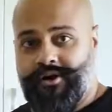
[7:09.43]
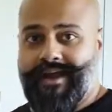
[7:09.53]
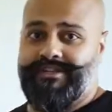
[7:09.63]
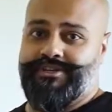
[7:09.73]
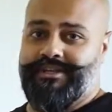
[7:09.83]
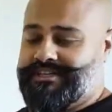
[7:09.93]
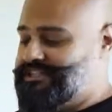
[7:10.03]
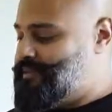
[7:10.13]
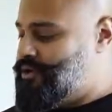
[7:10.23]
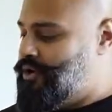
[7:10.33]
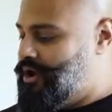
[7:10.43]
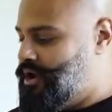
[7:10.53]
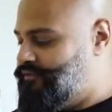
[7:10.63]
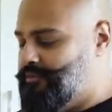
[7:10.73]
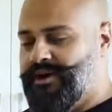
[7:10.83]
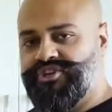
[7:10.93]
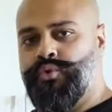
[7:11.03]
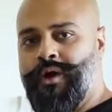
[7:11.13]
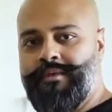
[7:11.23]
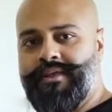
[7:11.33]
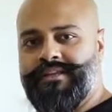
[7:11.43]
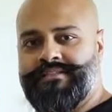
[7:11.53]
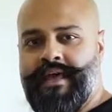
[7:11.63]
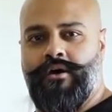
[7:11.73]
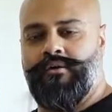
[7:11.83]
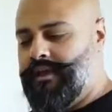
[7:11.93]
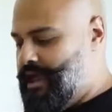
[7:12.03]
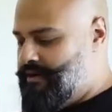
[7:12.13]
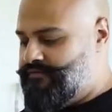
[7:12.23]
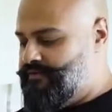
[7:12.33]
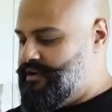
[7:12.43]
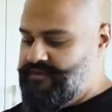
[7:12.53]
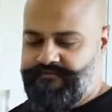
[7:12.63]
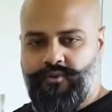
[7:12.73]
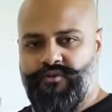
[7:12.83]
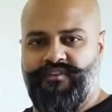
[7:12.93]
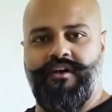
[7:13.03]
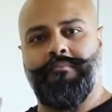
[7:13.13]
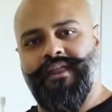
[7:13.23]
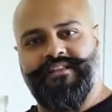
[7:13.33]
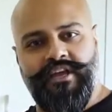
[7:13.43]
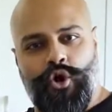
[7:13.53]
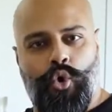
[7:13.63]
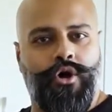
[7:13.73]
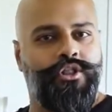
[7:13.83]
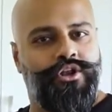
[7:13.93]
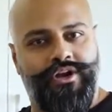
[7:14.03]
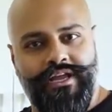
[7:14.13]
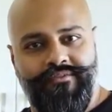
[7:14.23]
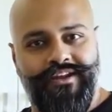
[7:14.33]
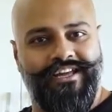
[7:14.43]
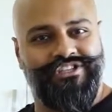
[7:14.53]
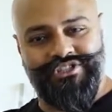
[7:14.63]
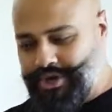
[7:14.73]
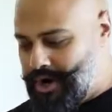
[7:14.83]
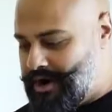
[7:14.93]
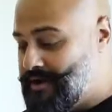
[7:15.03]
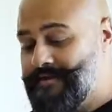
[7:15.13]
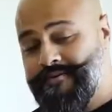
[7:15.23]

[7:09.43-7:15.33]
Okay, so this has been going on for about 20 minutes now. Every 4 or 5 minutes I go in there and give it a nice stir.